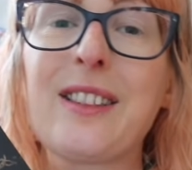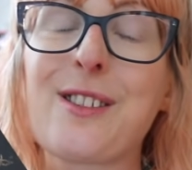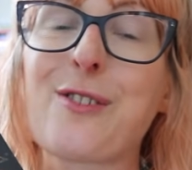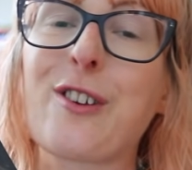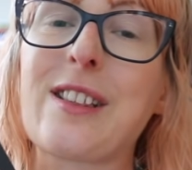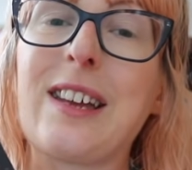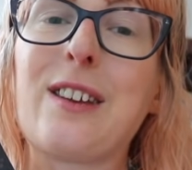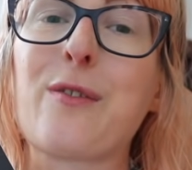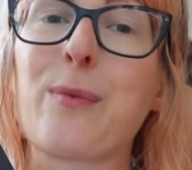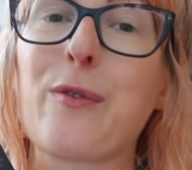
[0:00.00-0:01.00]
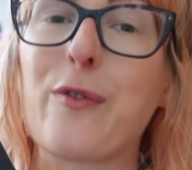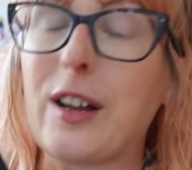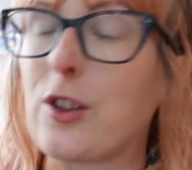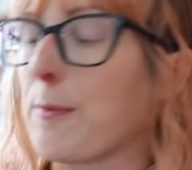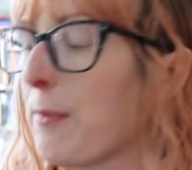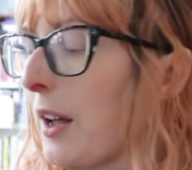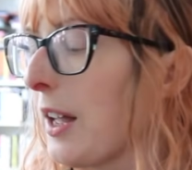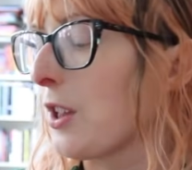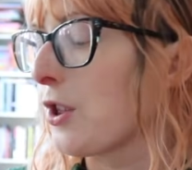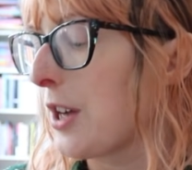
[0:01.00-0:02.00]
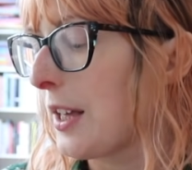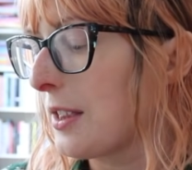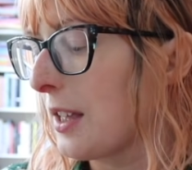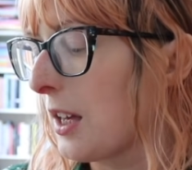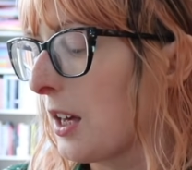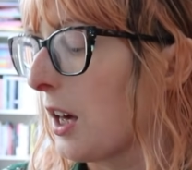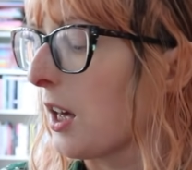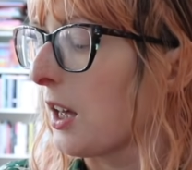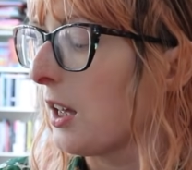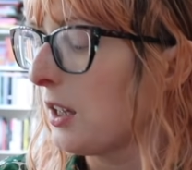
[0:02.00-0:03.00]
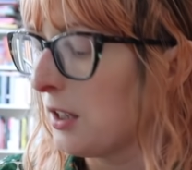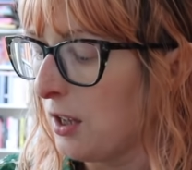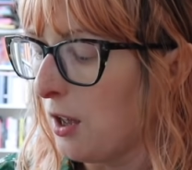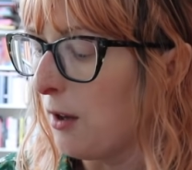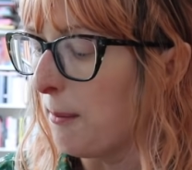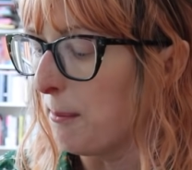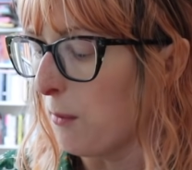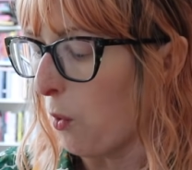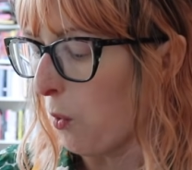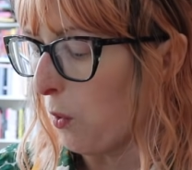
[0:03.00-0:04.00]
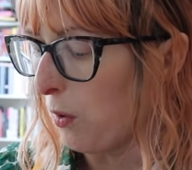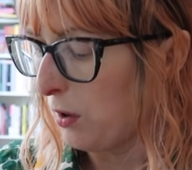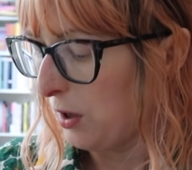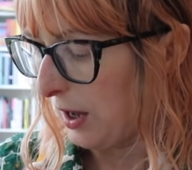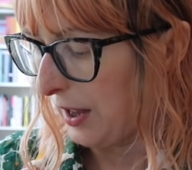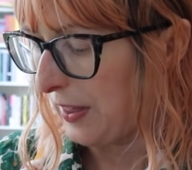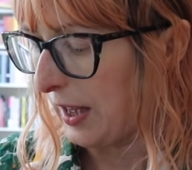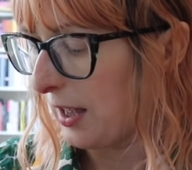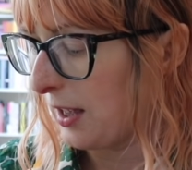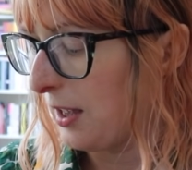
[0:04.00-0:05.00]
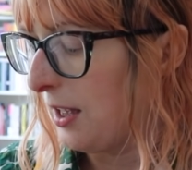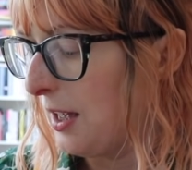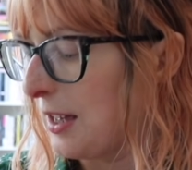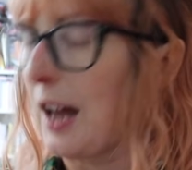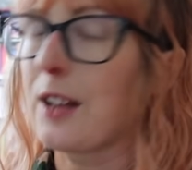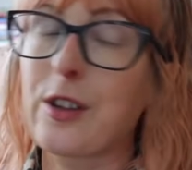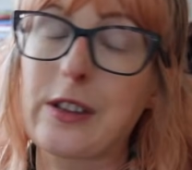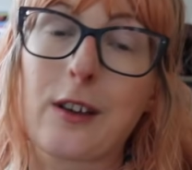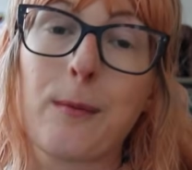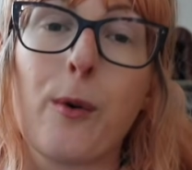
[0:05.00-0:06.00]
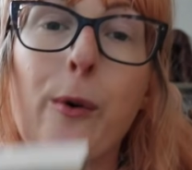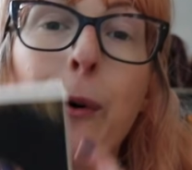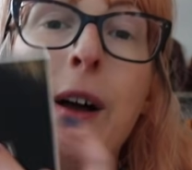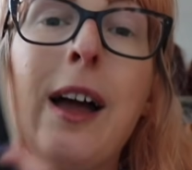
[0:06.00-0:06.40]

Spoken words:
This is translated from the French by Jessica Moore, I think. Yeah, Jessica Moore.